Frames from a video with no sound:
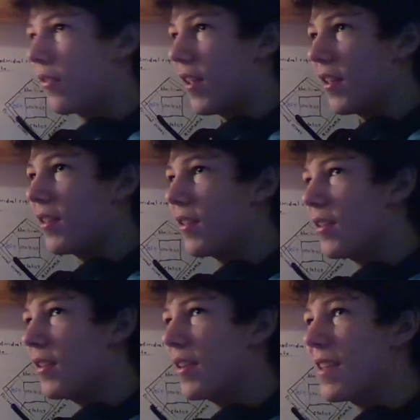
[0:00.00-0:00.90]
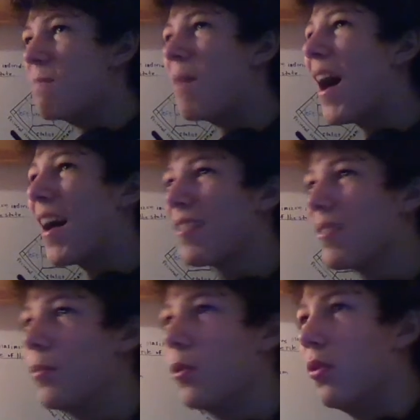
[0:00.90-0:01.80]
It's like an
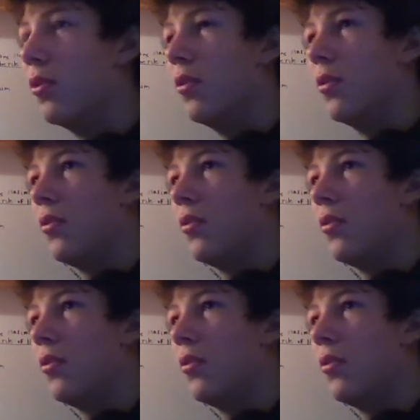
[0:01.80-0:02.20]
impossible